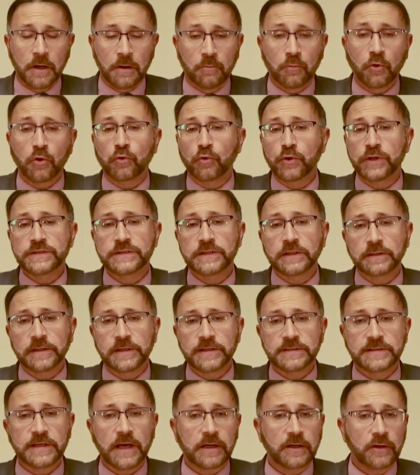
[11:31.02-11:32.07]
More recently,
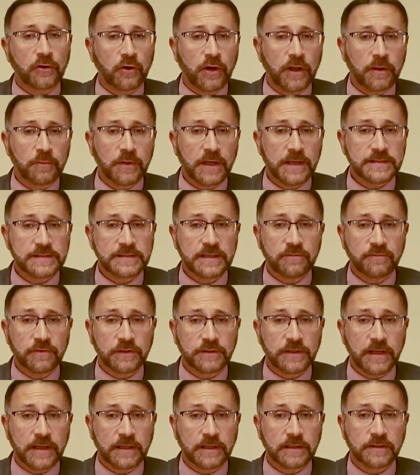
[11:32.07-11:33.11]
Saudi Arabia has even
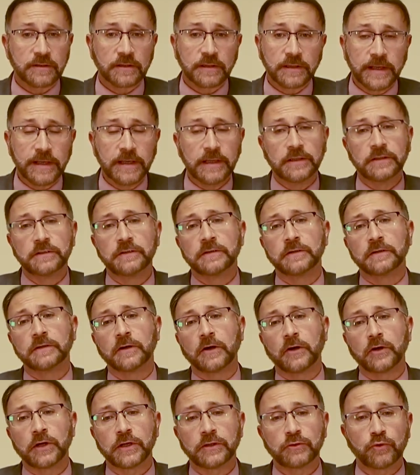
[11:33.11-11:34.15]
taken the lead
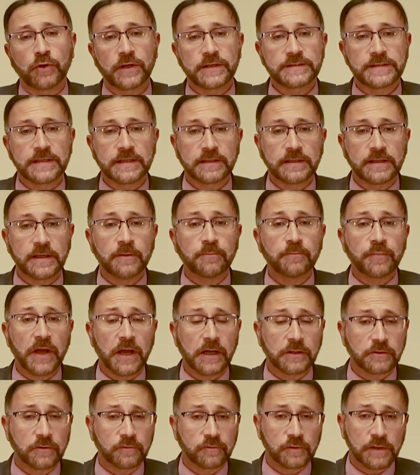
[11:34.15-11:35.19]
on addressing the
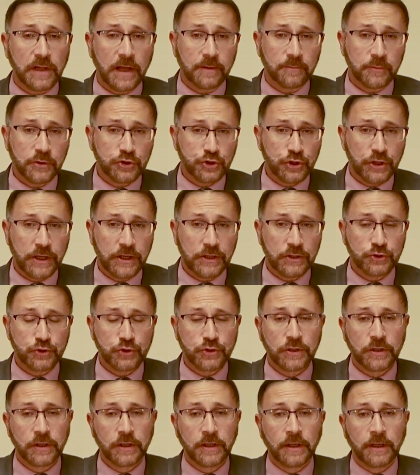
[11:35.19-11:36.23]
impact of climate
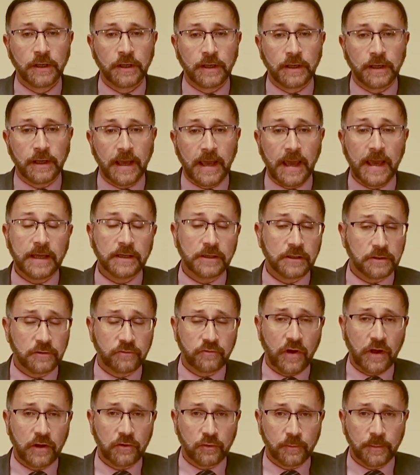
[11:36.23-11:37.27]
change and
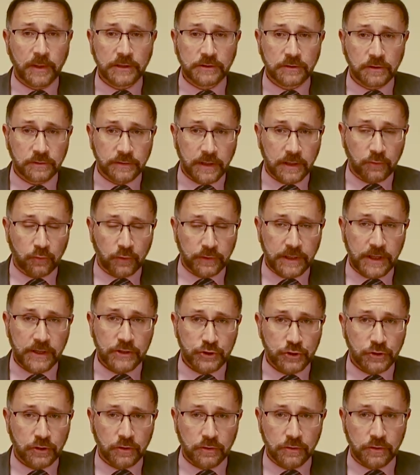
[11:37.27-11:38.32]
environmental
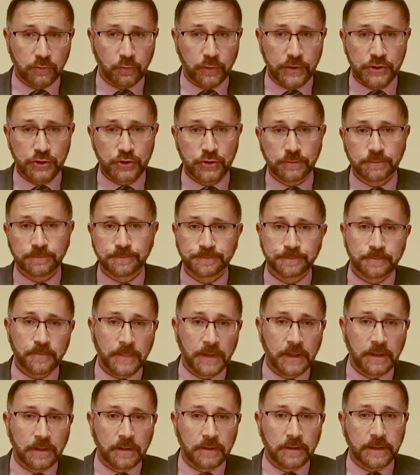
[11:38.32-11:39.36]
degradation on the region.
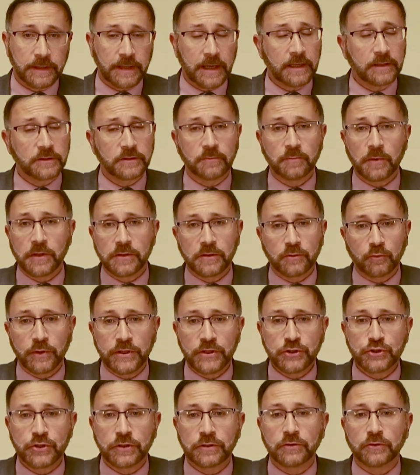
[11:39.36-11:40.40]
The kingdom and the
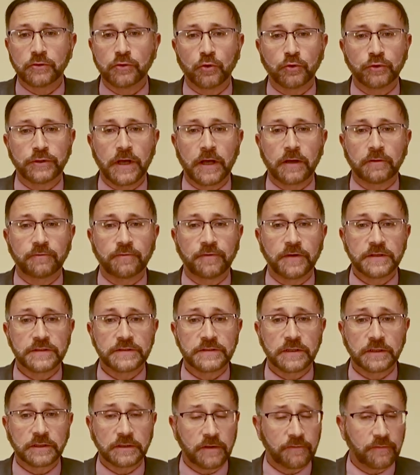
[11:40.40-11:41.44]
region no doubt face
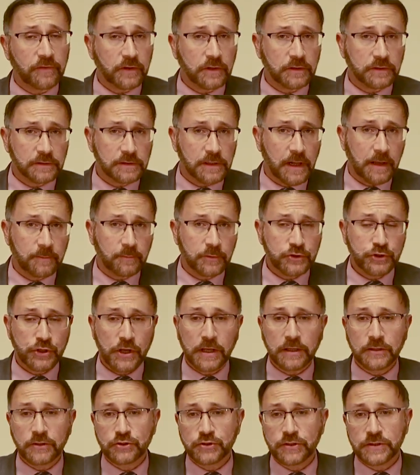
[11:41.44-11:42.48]
significant climate
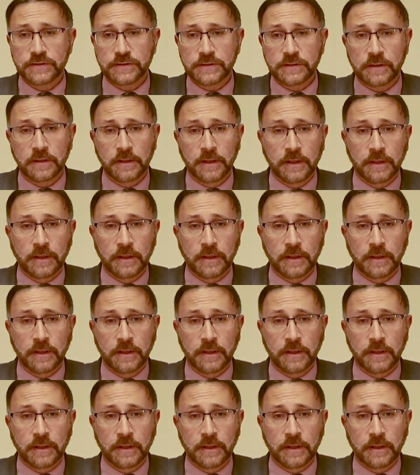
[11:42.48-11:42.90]
challenges.